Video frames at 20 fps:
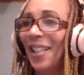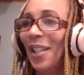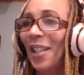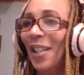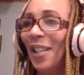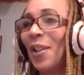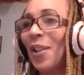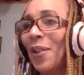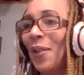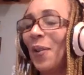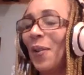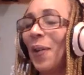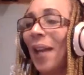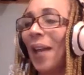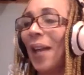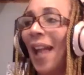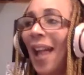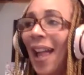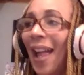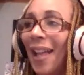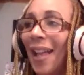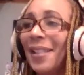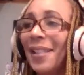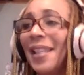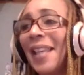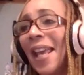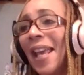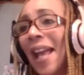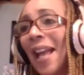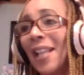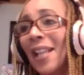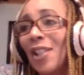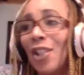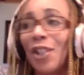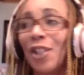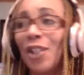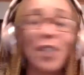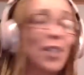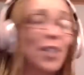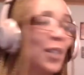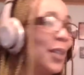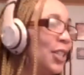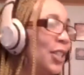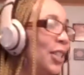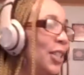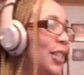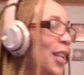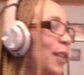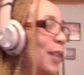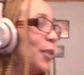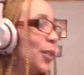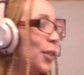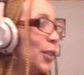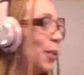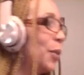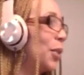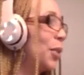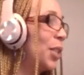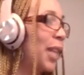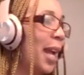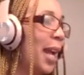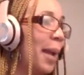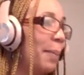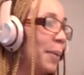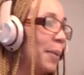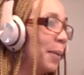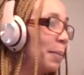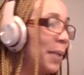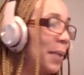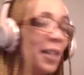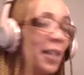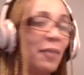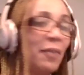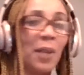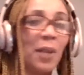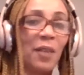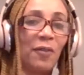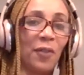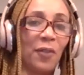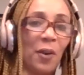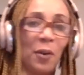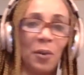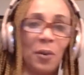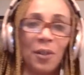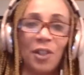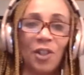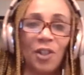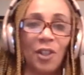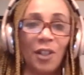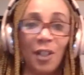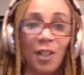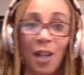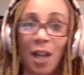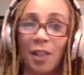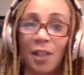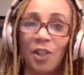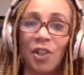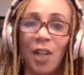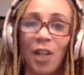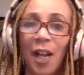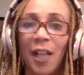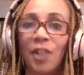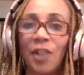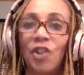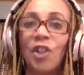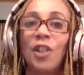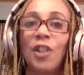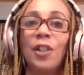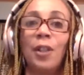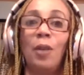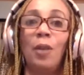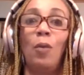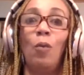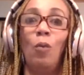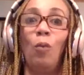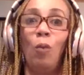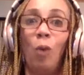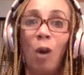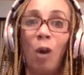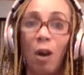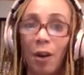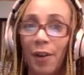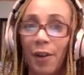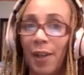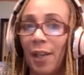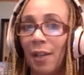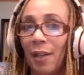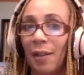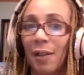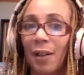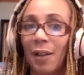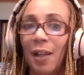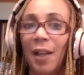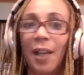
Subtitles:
You're okay. Yeah, she sounds so shy, but believe me, folks, she's not shy. She's a warrior.